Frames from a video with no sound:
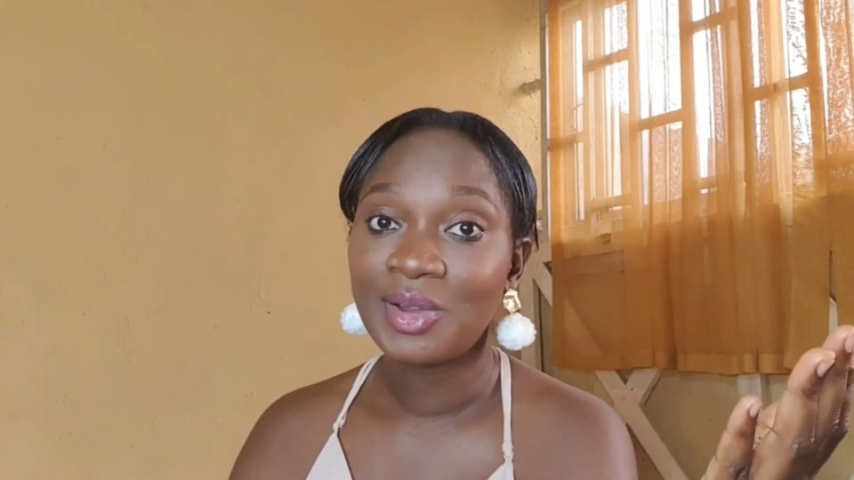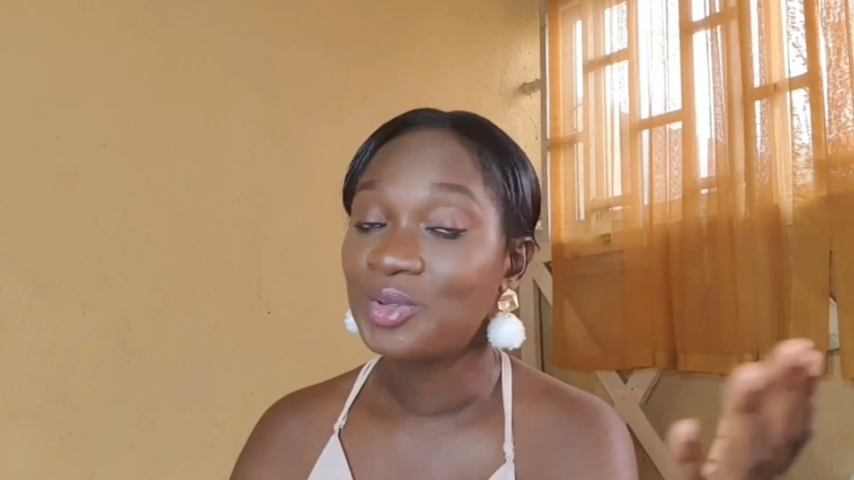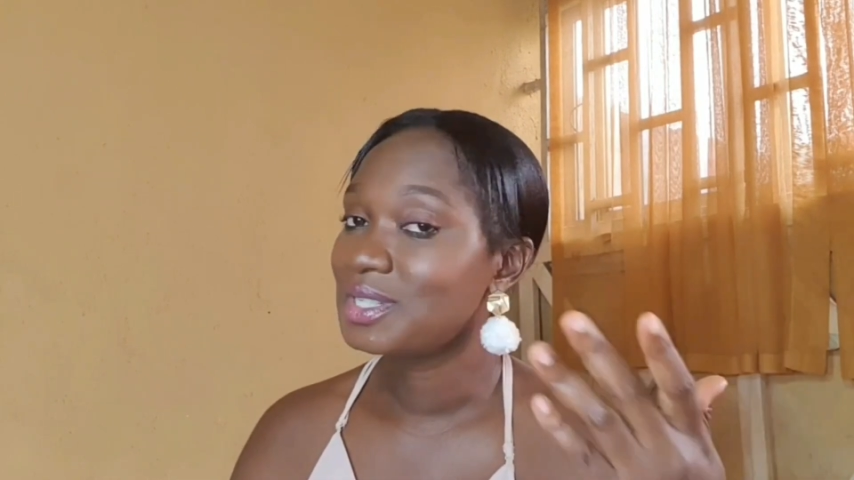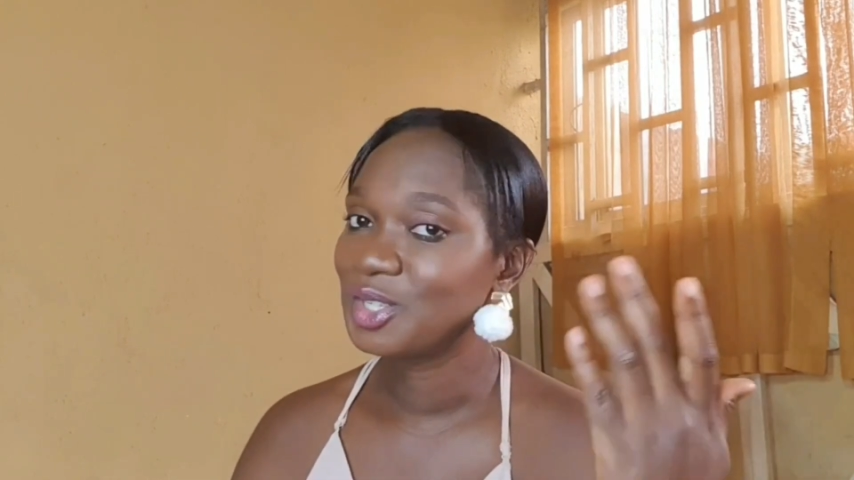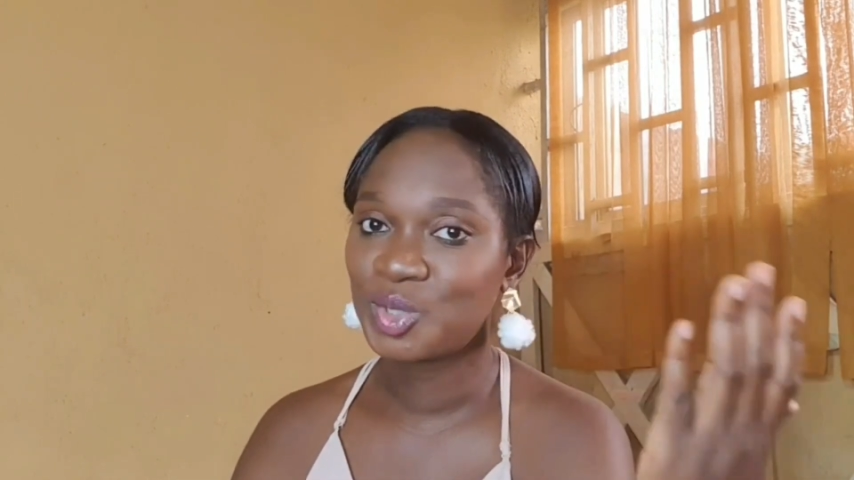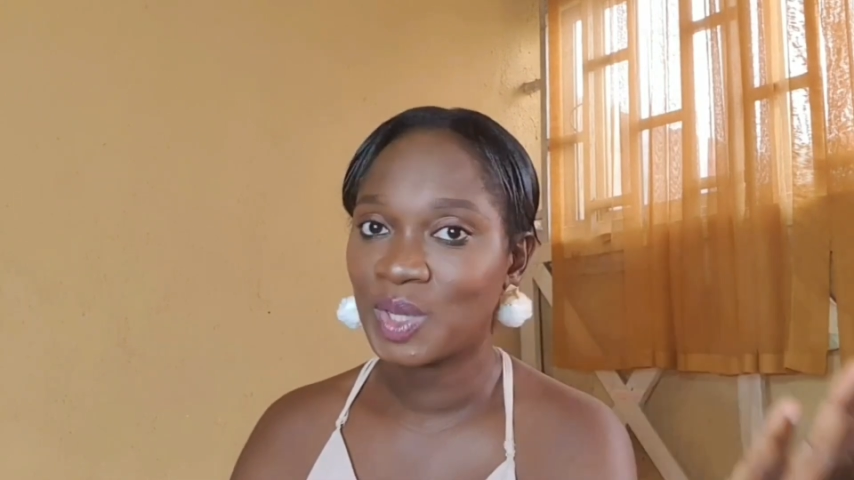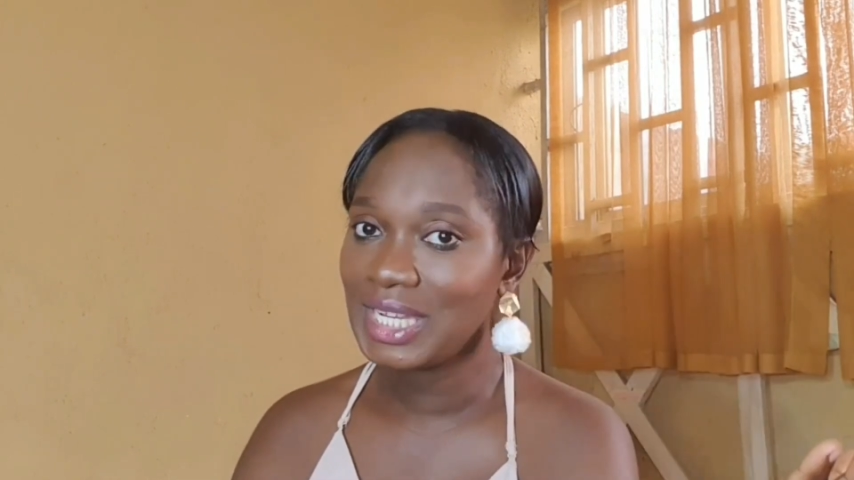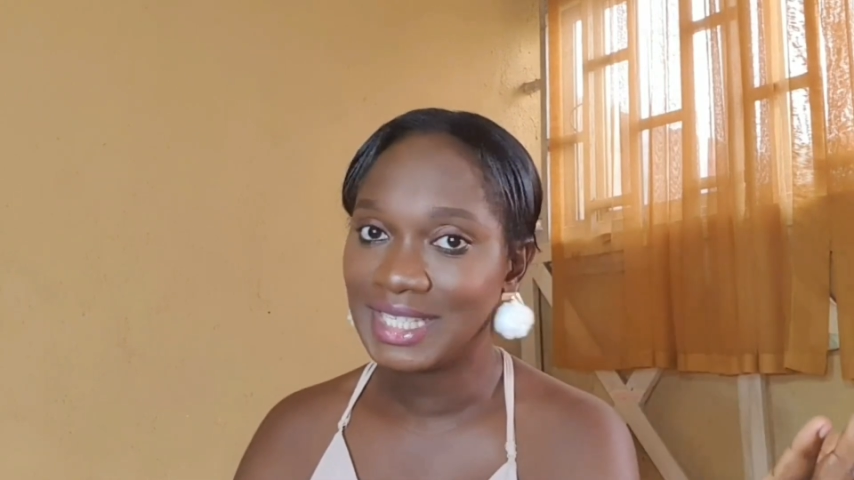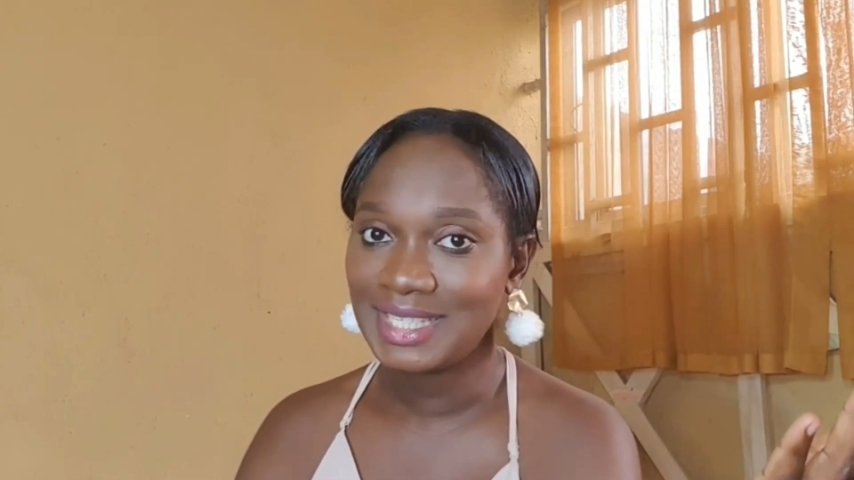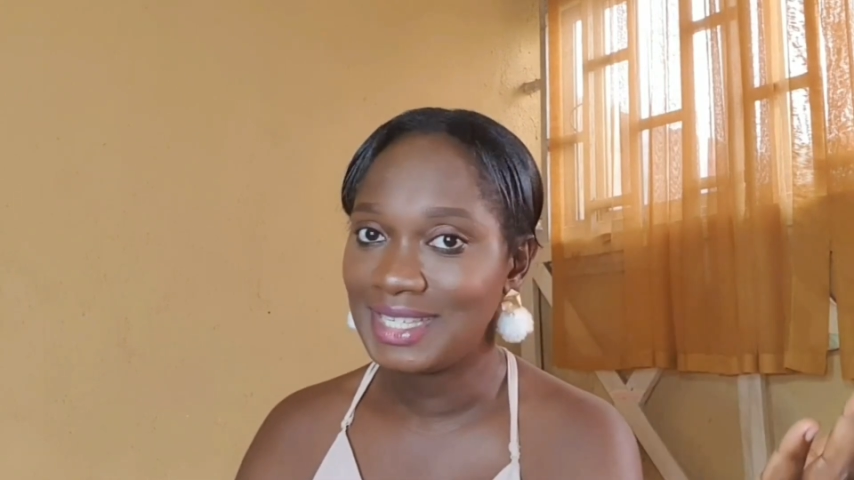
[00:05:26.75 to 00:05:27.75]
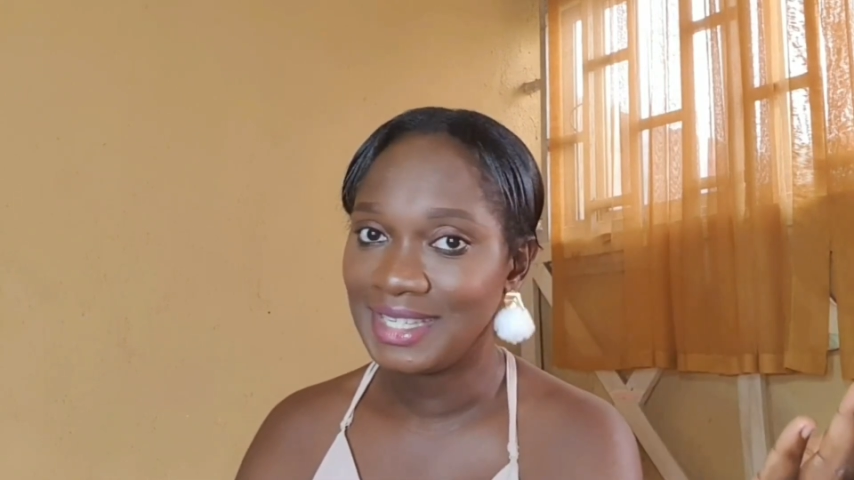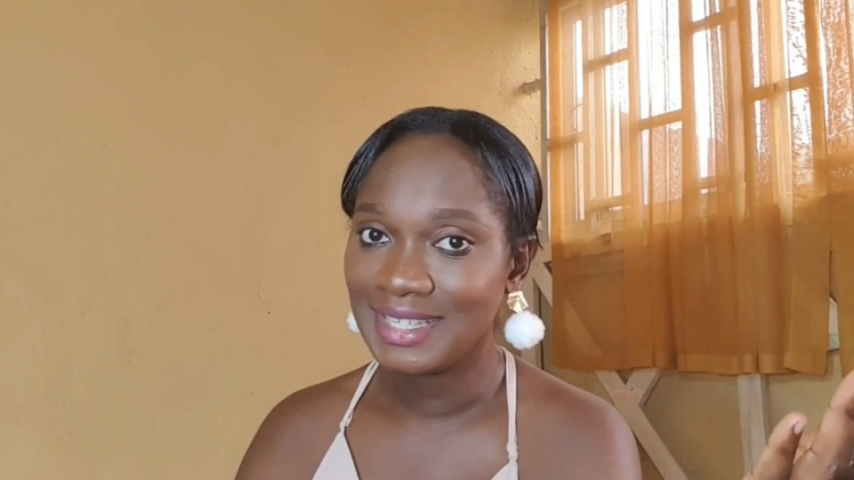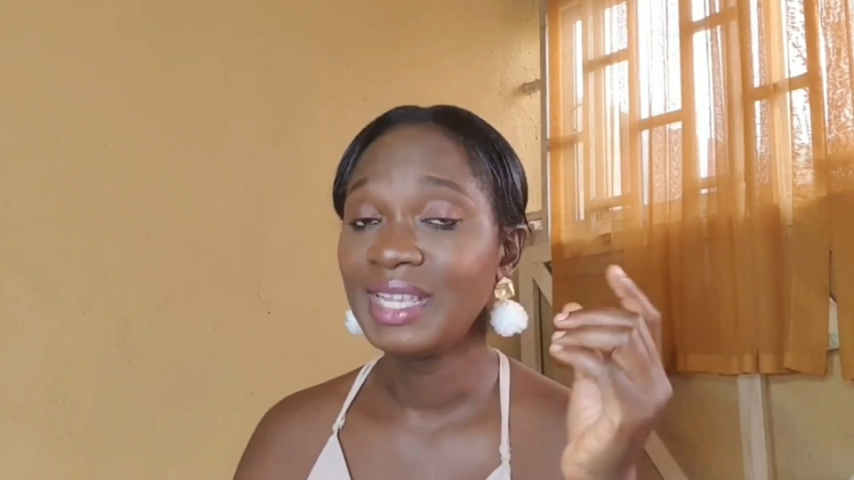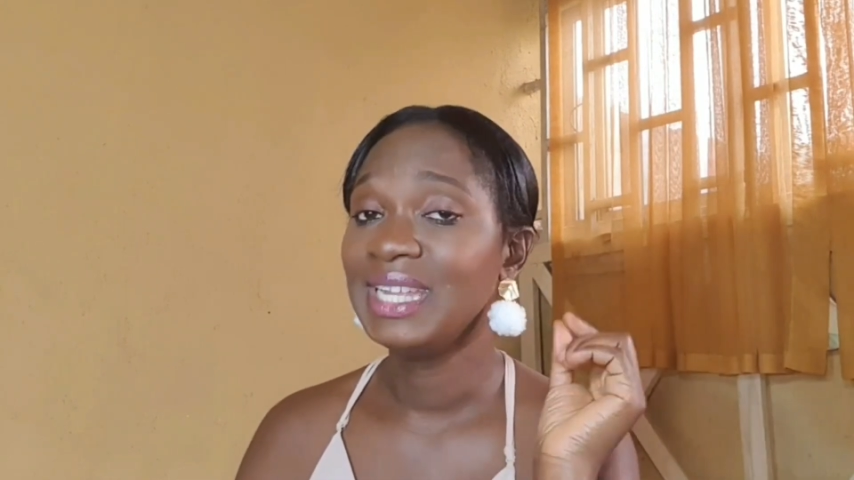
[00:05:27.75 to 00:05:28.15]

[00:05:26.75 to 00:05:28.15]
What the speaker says: or sexuality?